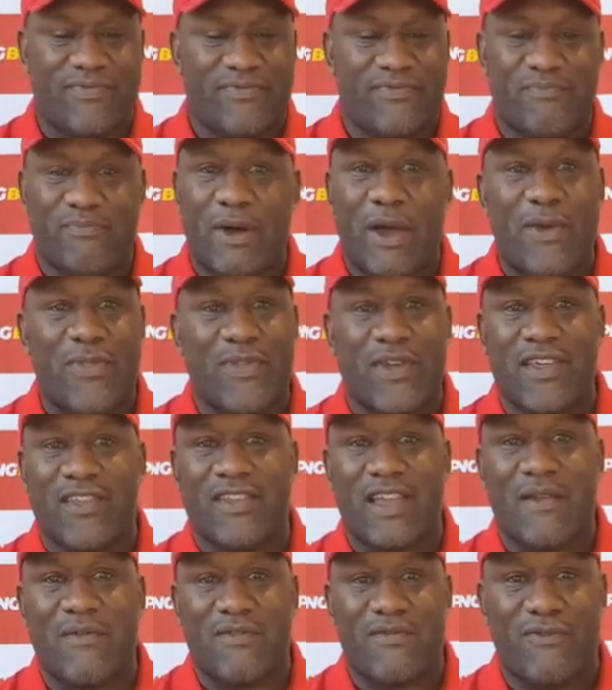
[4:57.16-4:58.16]
Both these
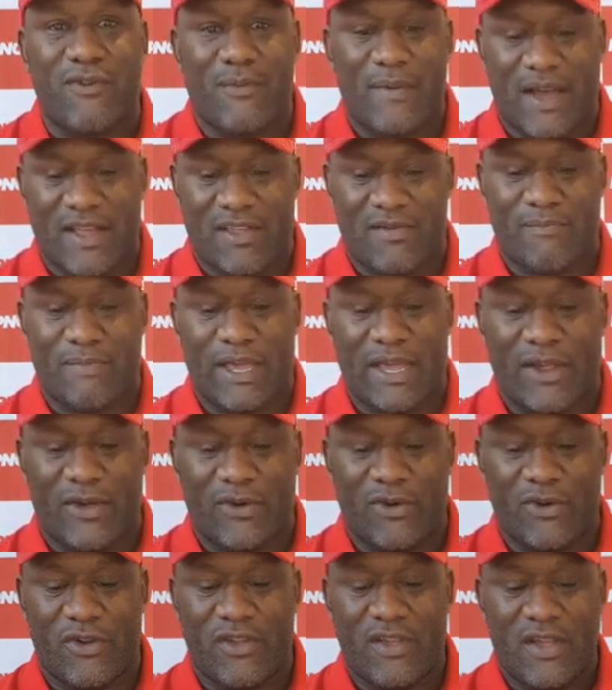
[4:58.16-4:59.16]
teams' form hasn't been
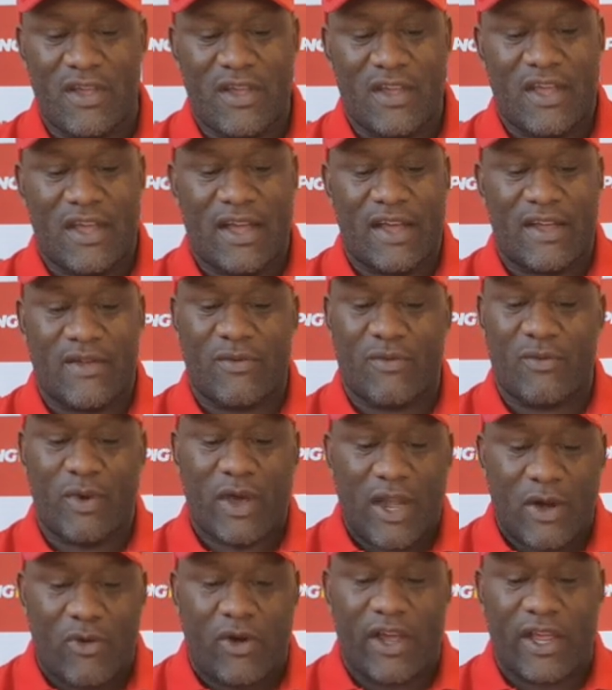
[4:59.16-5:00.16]
good. Where
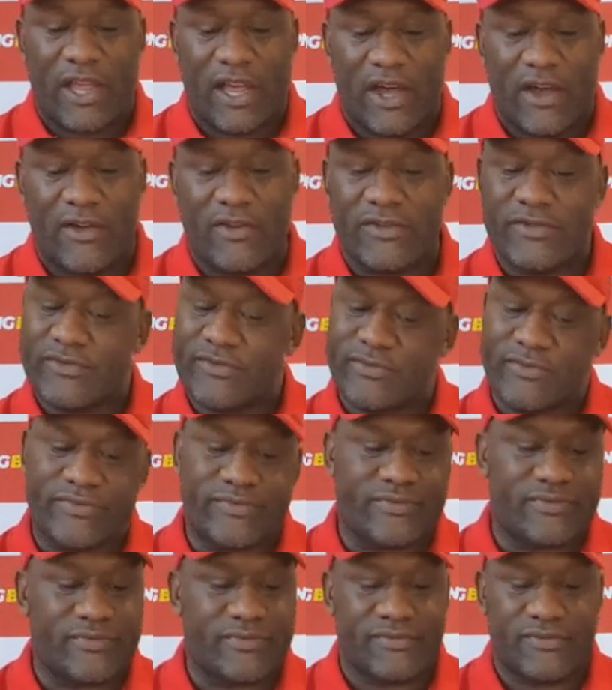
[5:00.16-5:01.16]
do I go?
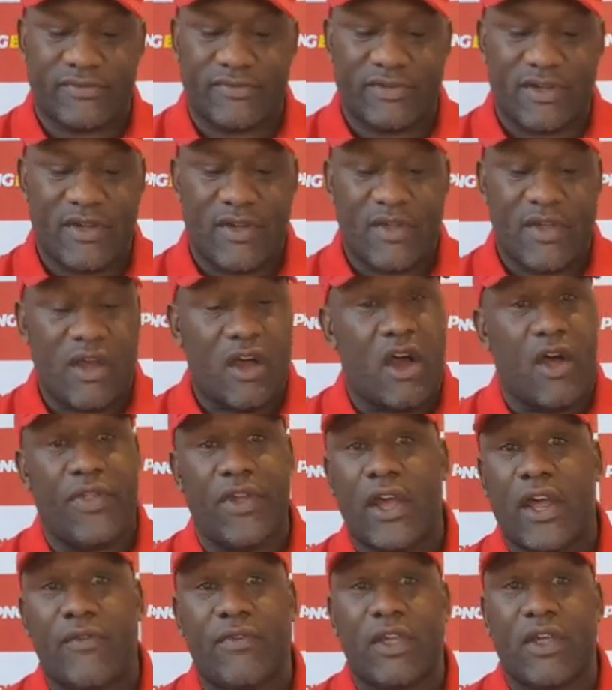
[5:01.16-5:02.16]
I
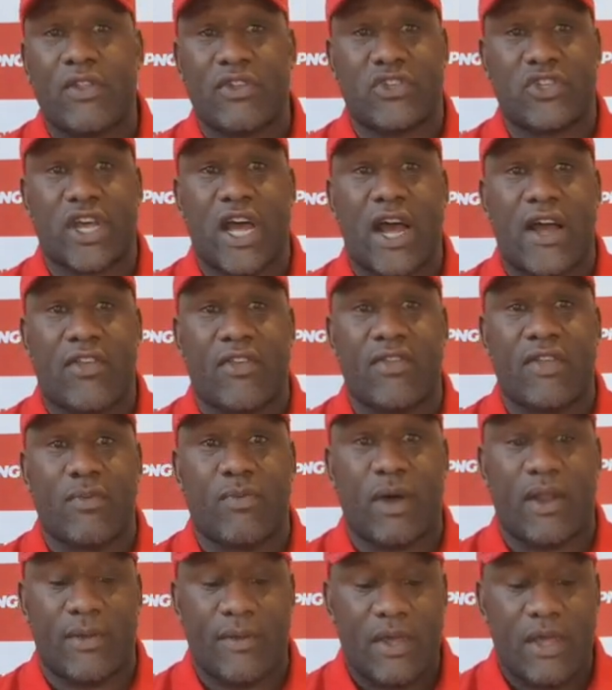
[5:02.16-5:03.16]
think I have to go with the Sharks in this
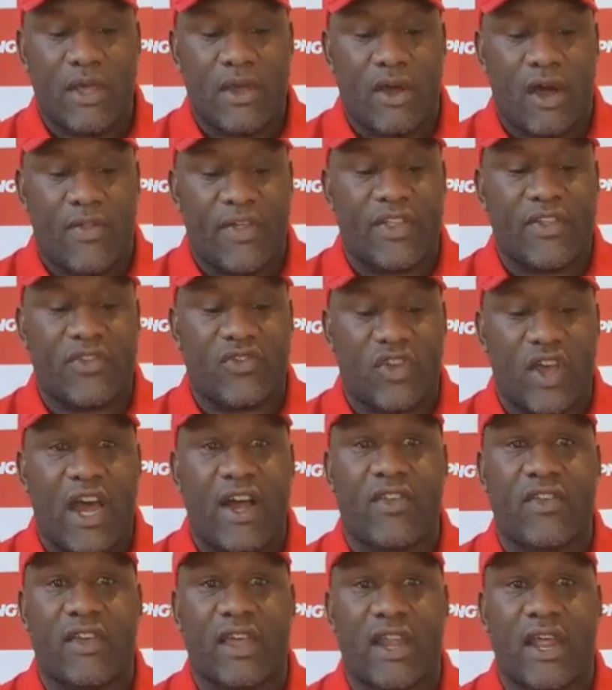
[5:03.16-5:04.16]
one. I think the
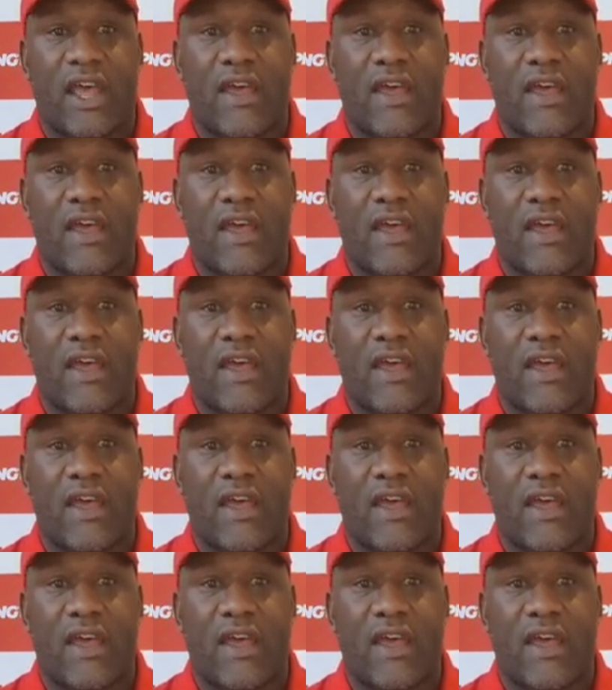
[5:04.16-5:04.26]
Sharks are going to